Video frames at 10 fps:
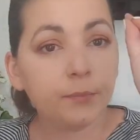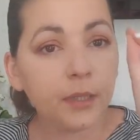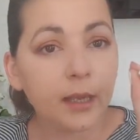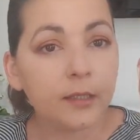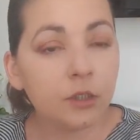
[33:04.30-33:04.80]

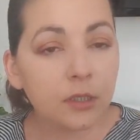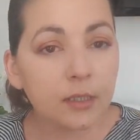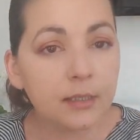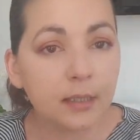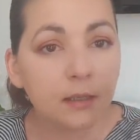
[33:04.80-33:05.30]
pH,
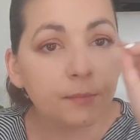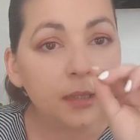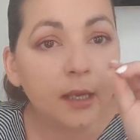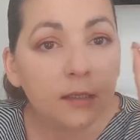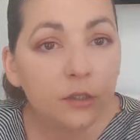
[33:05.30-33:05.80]
EC,
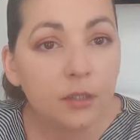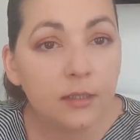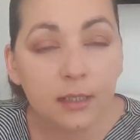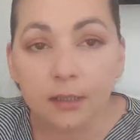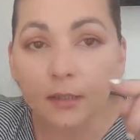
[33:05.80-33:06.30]

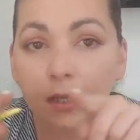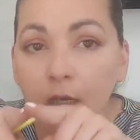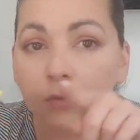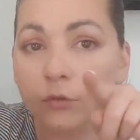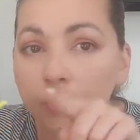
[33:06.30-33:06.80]
they
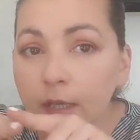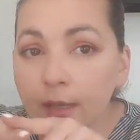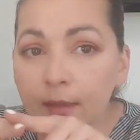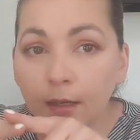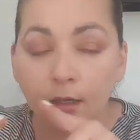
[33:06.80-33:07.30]
go
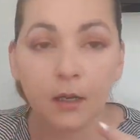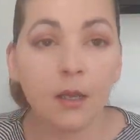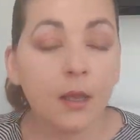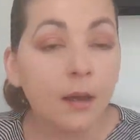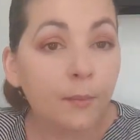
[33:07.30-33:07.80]
together.
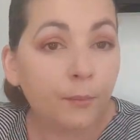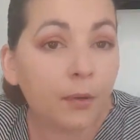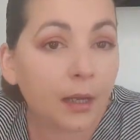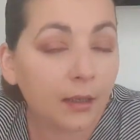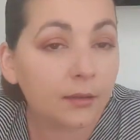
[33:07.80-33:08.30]

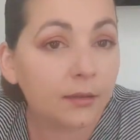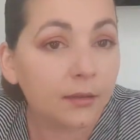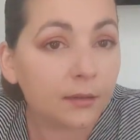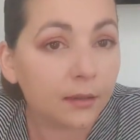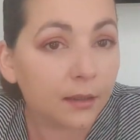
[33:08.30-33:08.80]

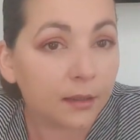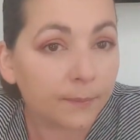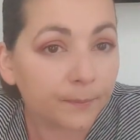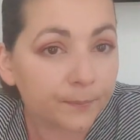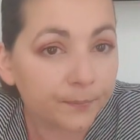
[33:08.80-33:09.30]

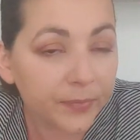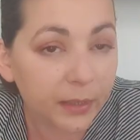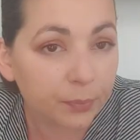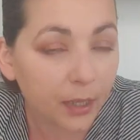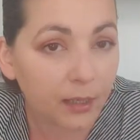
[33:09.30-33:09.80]
The
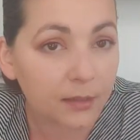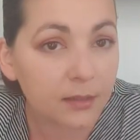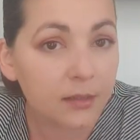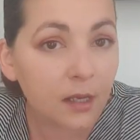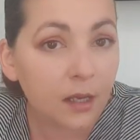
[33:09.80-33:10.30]

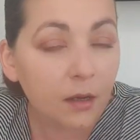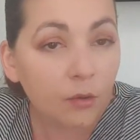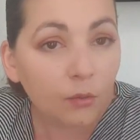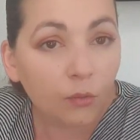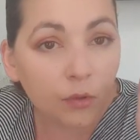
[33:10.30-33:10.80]
plants
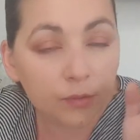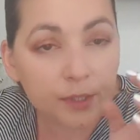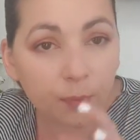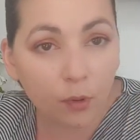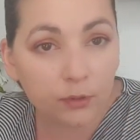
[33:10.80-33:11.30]
will
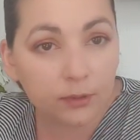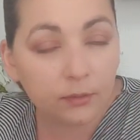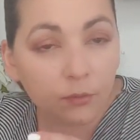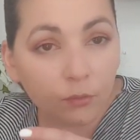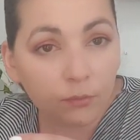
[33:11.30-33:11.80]
respond
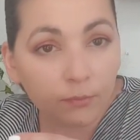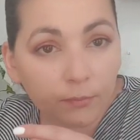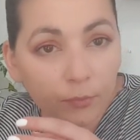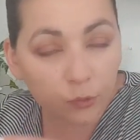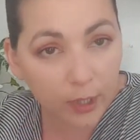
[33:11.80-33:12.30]

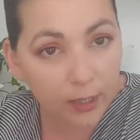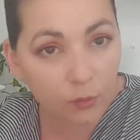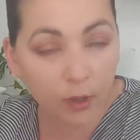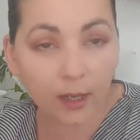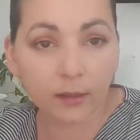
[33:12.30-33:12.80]
really
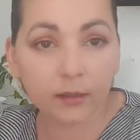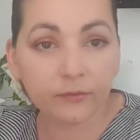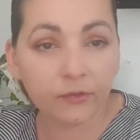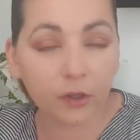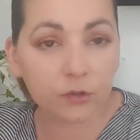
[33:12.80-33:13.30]
well in
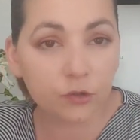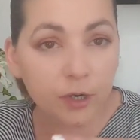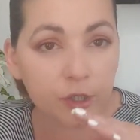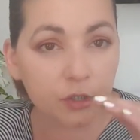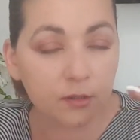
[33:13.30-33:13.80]

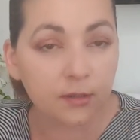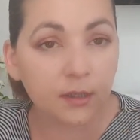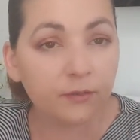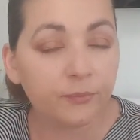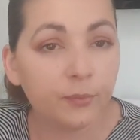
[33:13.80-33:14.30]
fluctuations
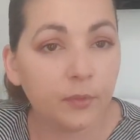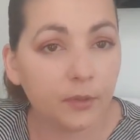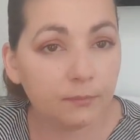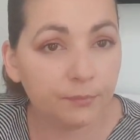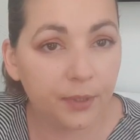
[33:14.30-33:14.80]
of
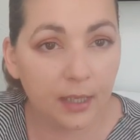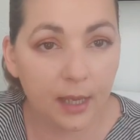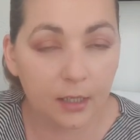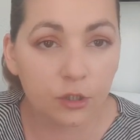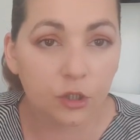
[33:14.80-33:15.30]

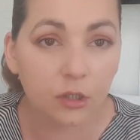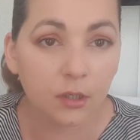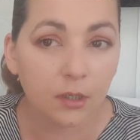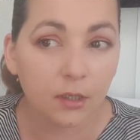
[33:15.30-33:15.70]
pH